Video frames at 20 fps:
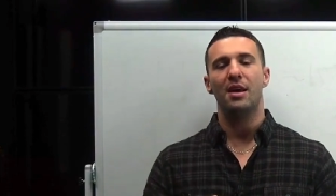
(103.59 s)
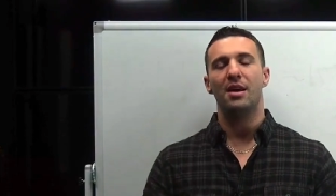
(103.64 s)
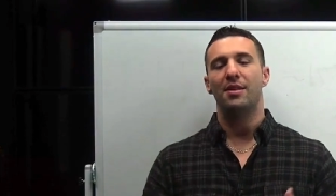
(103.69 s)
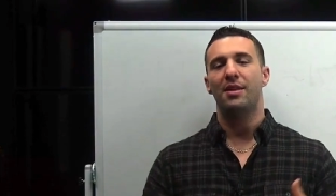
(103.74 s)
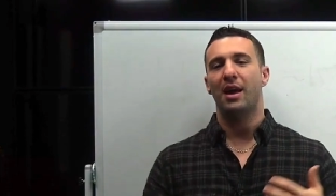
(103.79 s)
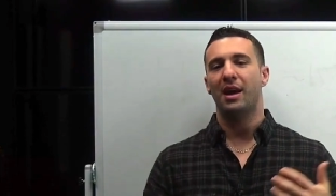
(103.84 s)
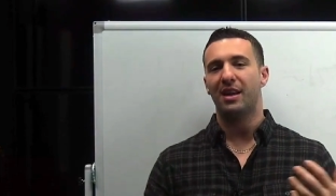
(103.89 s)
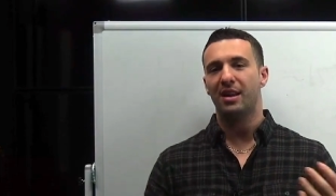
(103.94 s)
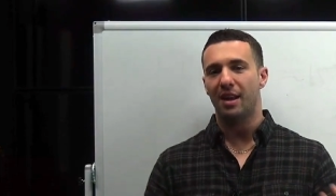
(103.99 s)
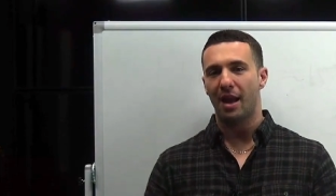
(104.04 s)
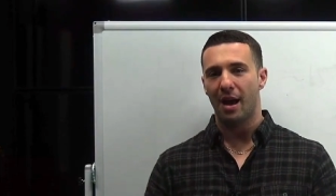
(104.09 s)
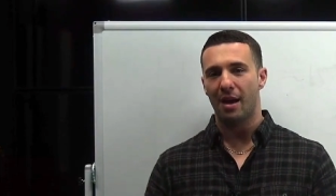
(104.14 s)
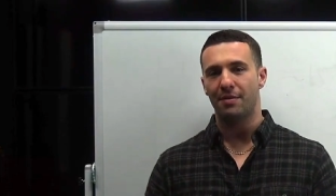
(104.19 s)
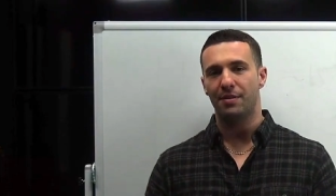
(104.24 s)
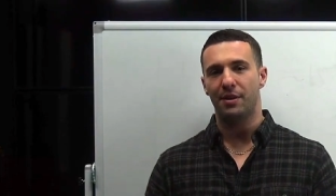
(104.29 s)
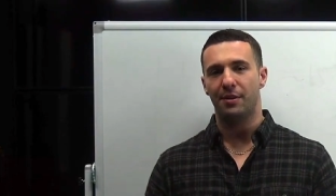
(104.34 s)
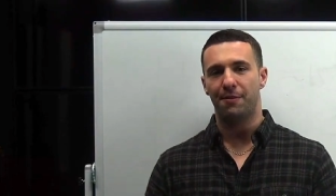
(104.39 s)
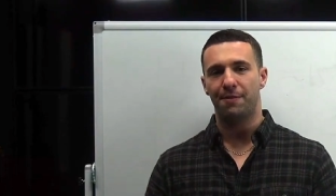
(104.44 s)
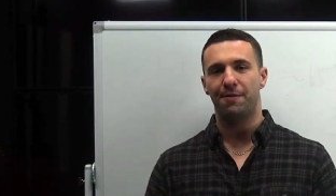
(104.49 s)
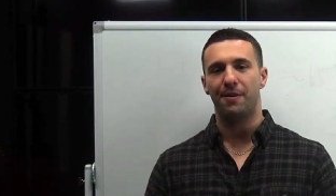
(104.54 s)
that could have an
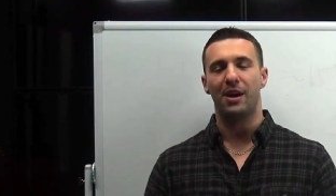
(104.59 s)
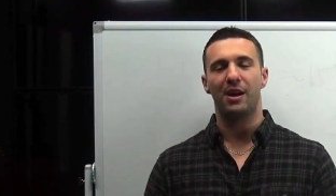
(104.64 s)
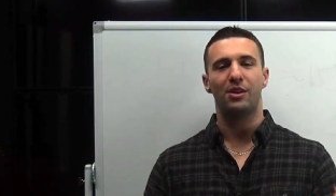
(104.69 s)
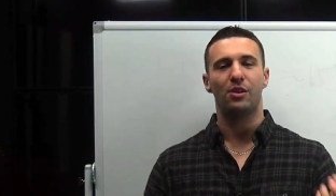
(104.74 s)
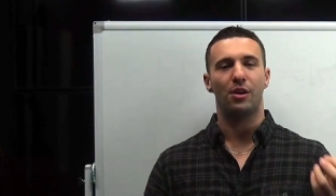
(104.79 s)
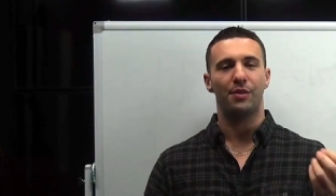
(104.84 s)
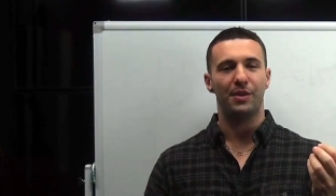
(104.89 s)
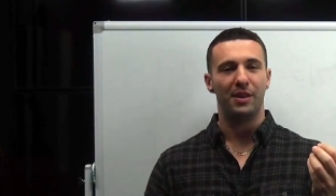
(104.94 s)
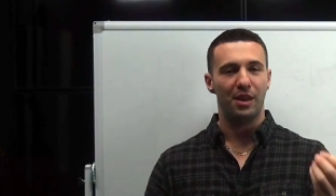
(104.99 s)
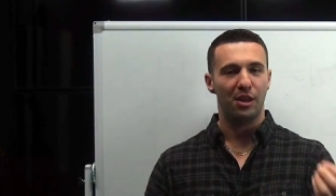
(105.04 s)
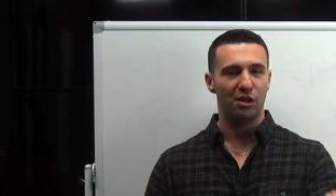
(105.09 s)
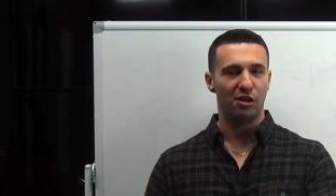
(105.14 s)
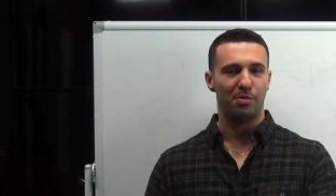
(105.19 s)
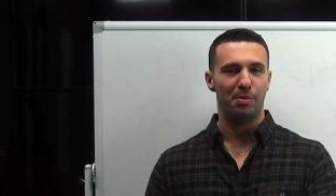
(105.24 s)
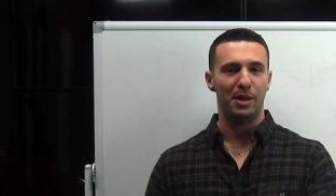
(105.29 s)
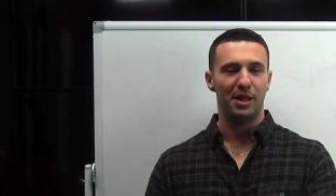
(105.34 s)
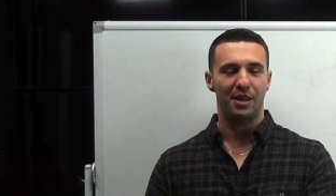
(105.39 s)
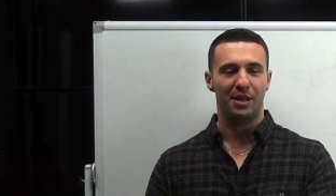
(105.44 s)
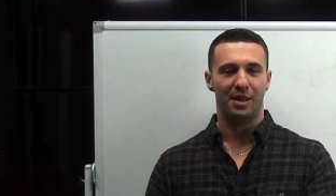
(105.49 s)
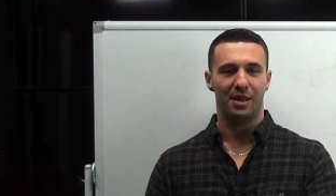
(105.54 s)
effect on the
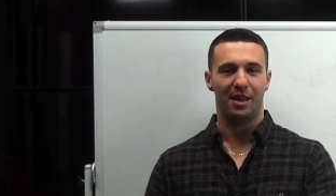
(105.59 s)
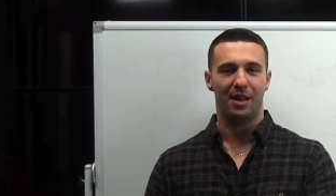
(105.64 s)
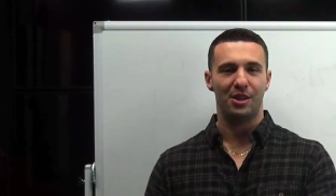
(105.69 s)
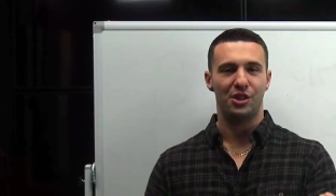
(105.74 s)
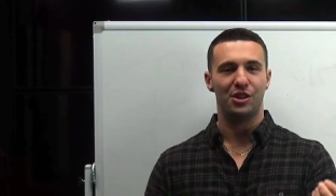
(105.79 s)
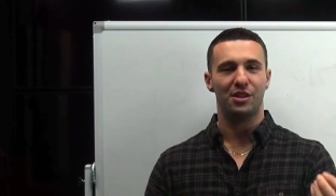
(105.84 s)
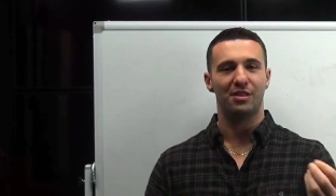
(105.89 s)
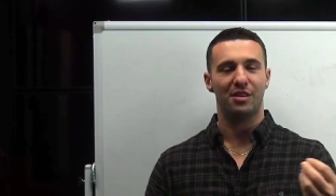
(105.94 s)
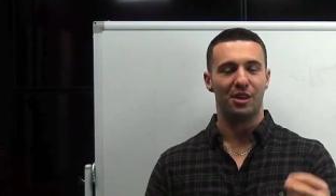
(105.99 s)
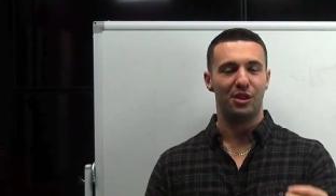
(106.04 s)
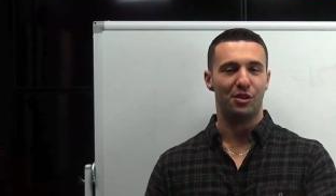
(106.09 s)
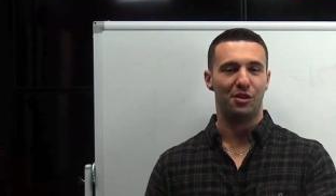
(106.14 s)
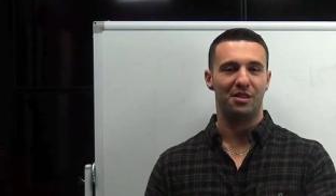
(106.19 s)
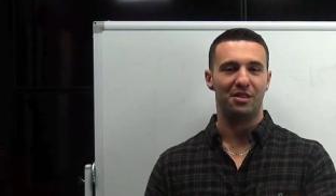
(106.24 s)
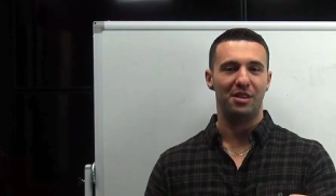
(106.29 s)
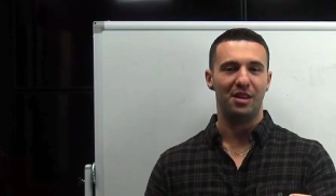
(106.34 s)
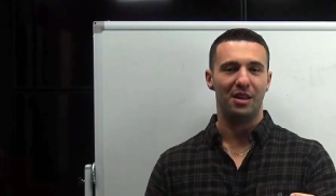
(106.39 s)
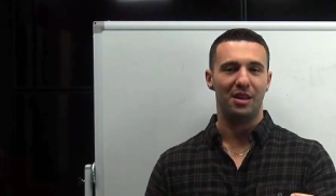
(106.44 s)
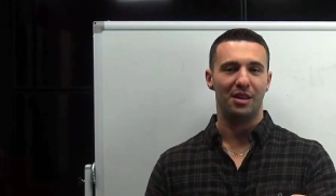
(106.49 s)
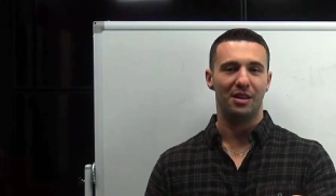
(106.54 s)
airspeed indications that you're
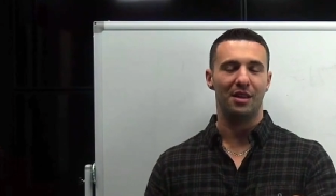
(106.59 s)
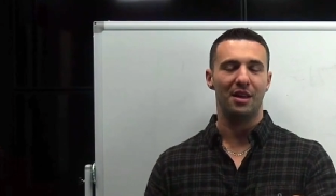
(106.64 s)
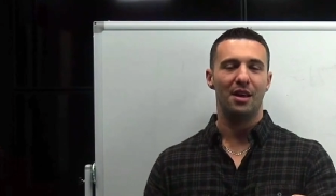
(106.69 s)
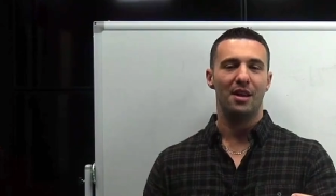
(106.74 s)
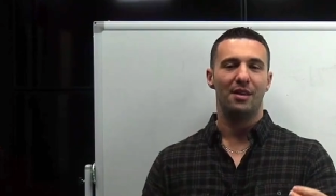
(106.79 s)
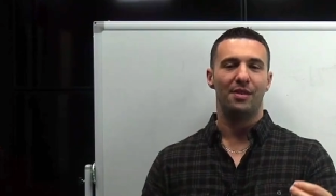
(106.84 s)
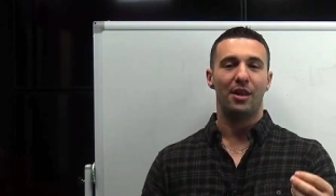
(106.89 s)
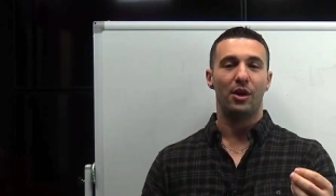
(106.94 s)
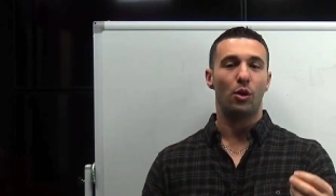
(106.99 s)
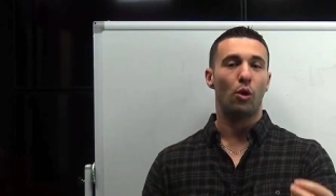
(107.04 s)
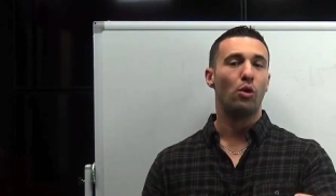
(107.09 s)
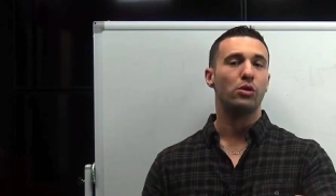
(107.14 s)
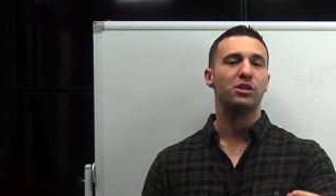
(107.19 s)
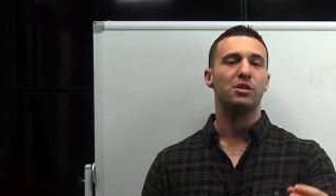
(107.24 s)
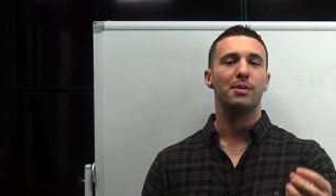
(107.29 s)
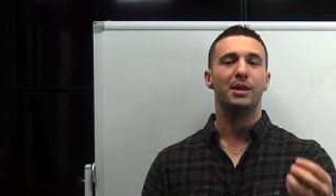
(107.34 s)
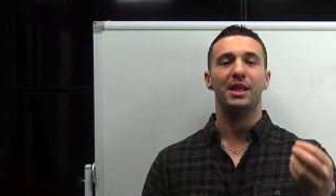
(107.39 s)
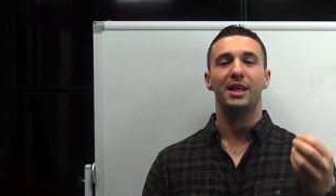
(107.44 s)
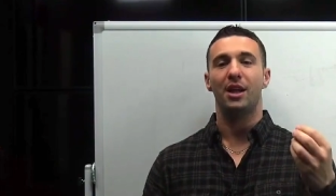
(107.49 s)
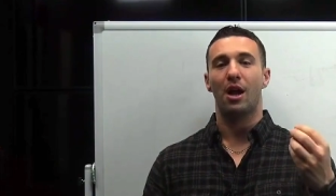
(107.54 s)
seeing that are
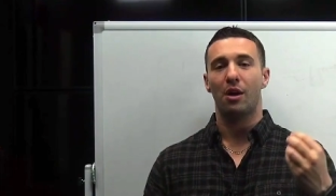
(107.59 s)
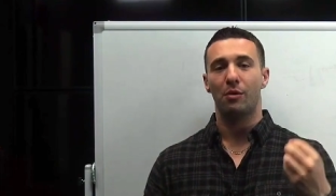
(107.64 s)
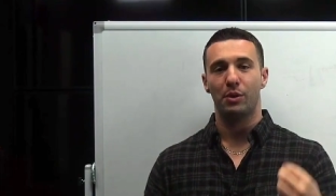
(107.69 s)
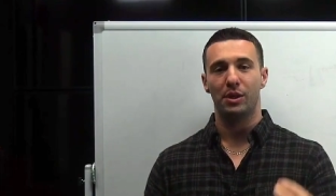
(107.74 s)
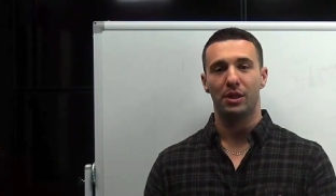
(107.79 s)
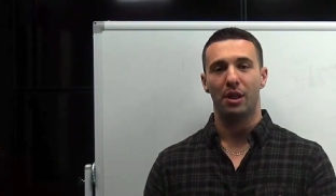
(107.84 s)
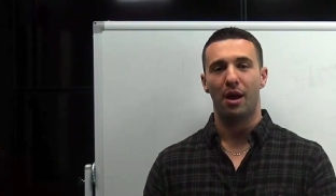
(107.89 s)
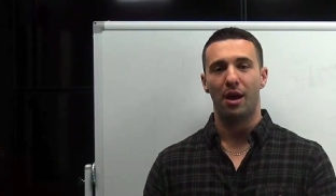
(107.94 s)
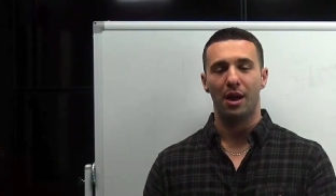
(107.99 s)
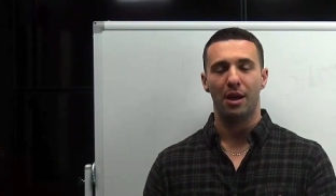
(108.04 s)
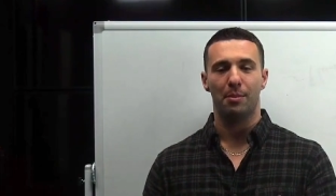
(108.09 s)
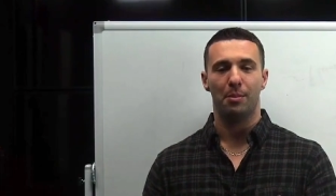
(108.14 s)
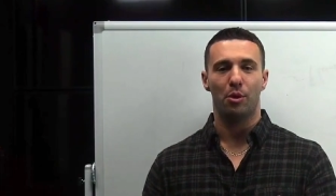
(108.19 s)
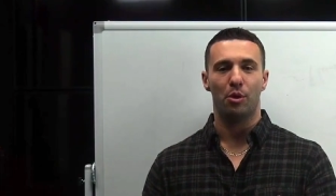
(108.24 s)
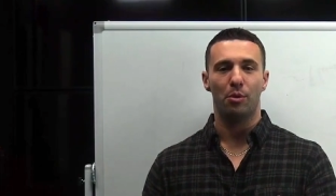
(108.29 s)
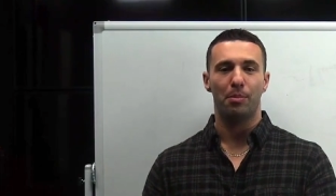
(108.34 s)
ultimately not reliable,